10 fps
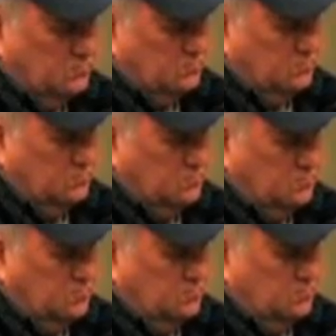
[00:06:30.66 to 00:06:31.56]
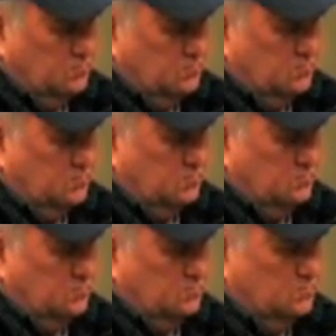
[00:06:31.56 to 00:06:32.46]

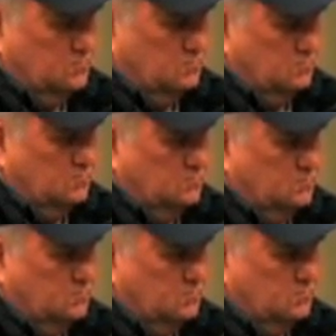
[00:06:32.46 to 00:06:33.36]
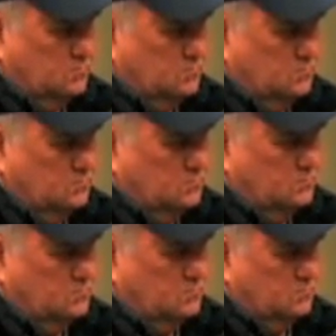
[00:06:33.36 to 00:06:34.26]

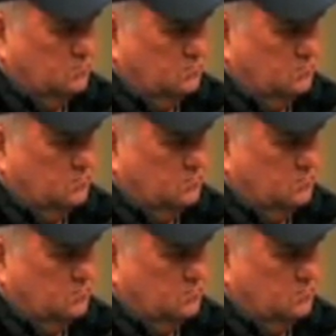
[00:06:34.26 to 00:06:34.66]
(not speaking)